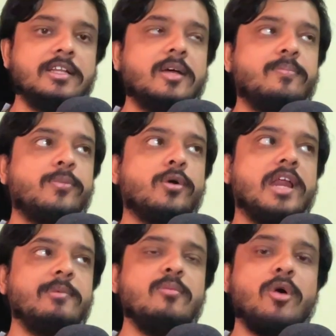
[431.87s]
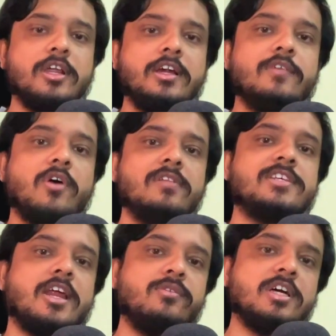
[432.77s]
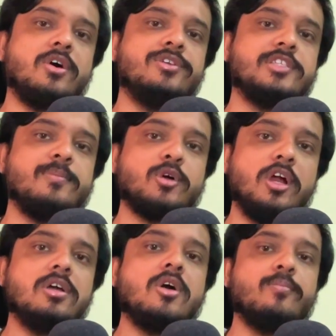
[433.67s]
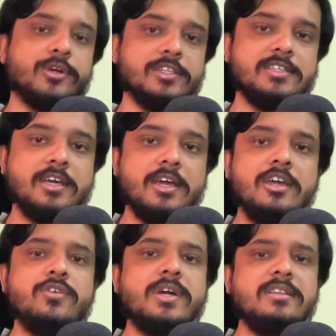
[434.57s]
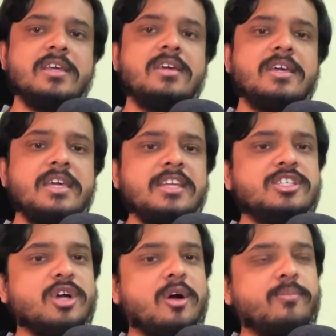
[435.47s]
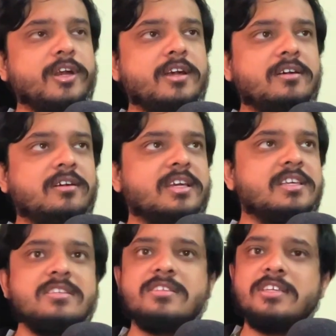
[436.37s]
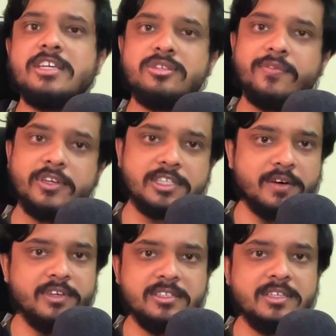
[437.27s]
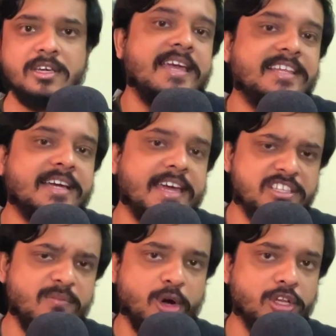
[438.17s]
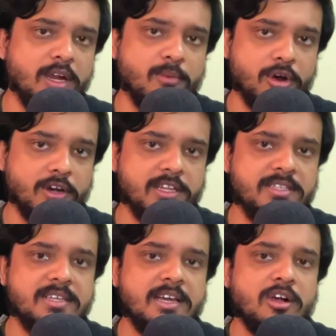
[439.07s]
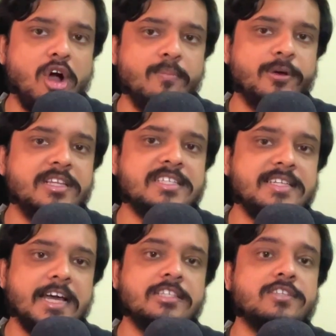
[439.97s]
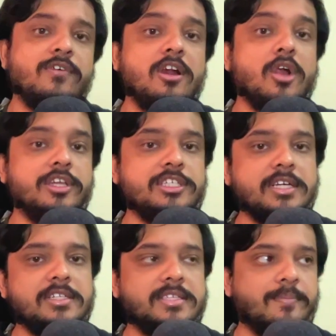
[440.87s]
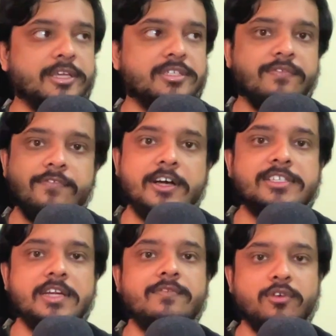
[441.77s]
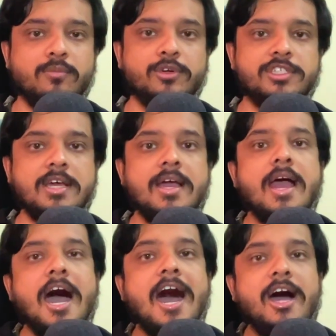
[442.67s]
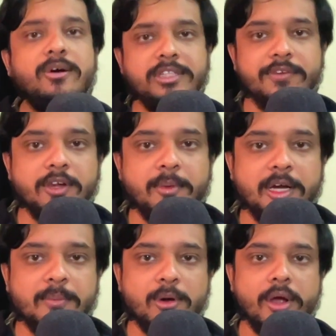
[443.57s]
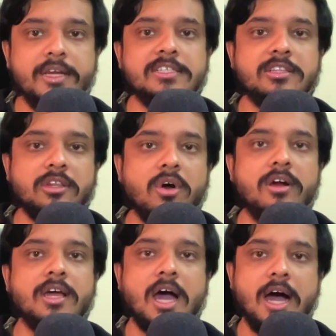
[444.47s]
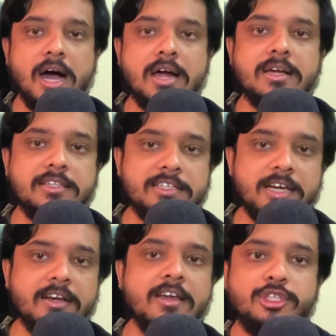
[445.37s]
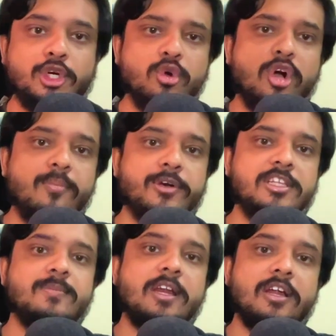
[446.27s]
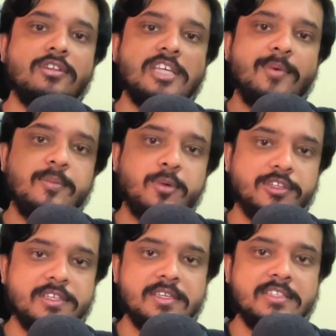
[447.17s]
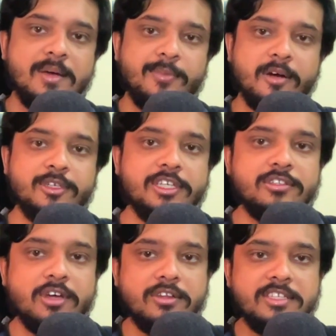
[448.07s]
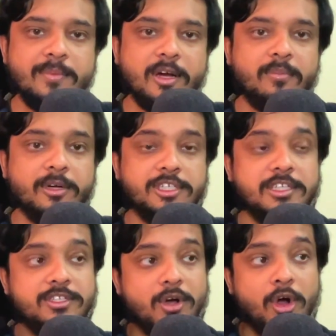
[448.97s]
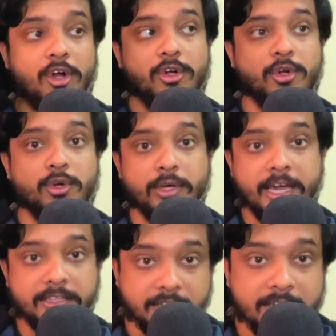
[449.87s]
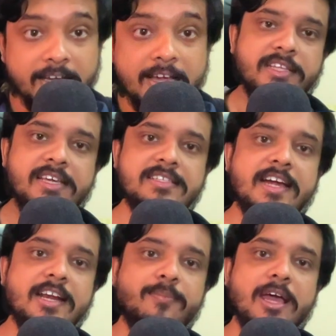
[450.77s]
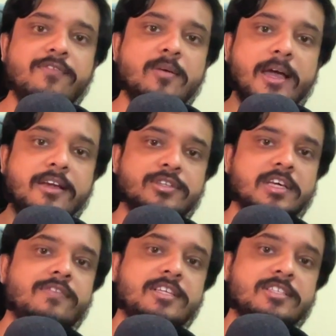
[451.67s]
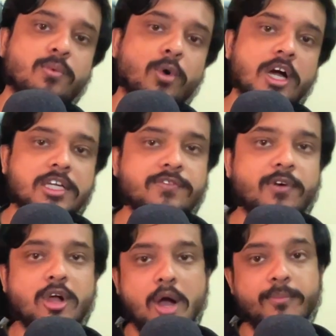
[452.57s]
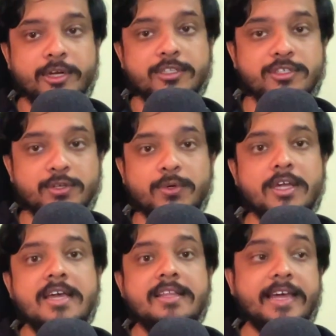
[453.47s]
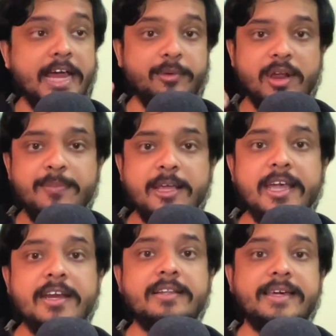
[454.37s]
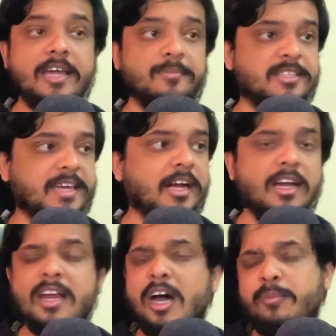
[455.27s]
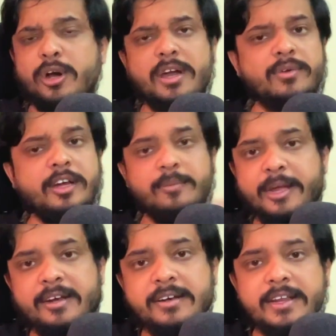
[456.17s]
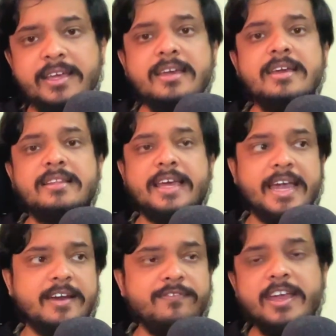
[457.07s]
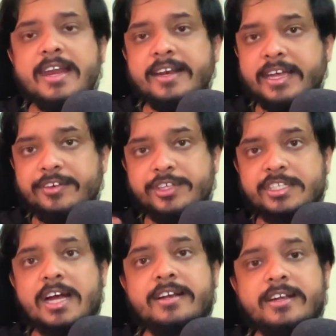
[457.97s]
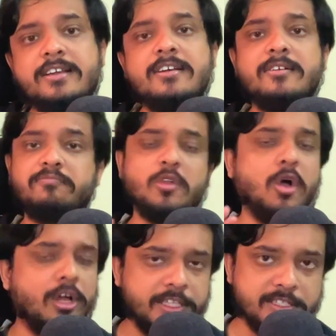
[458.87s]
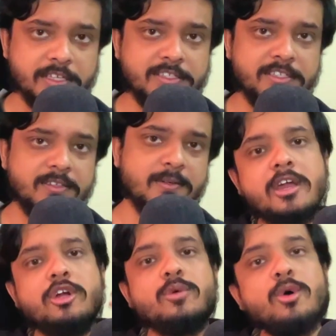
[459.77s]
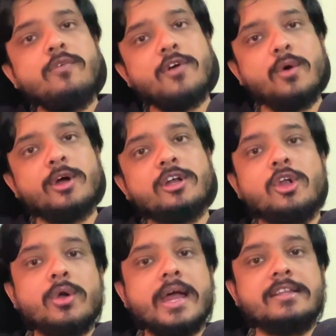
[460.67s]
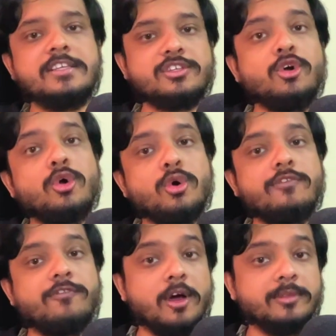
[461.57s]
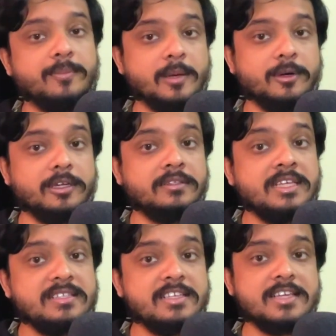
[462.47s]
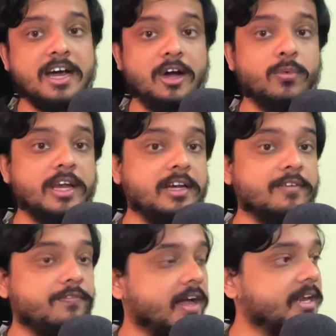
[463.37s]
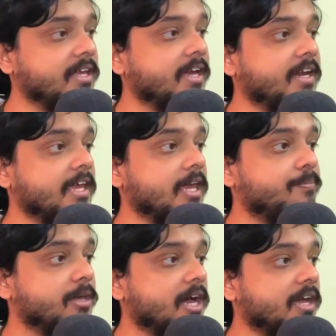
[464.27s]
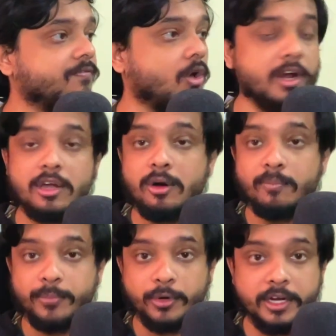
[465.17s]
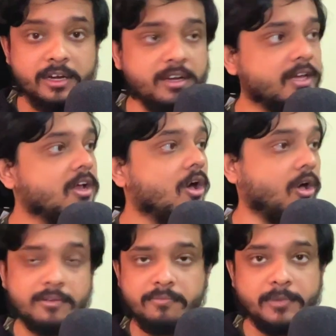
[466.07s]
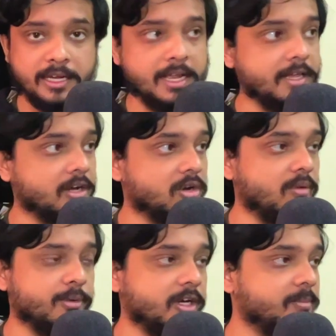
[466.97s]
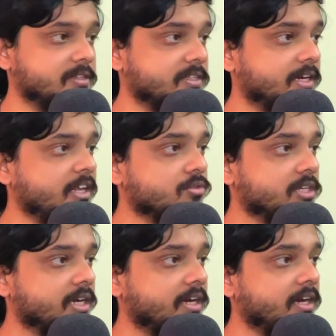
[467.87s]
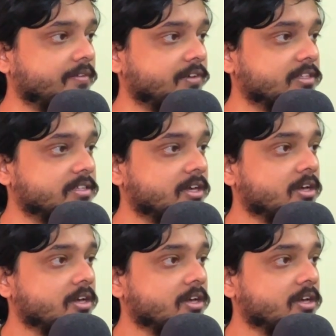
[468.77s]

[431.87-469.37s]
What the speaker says: The programming model revolves around the concept called components. You can think each component is each of your service. In the case of modular monoliths, component stands for logical separation first and foremost. How they will be deployed is not our concern. So two components may run on separate processes in separate machines or on separate machines altogether. Things that apply for a microservice works for components too. They can be replicated, they can be scaled up or down independently, they can fail and get restarted, all these things. To move forward, look at this Go code from the paper. This is how we are defining an API for a component, or declaring a component basically using an interface.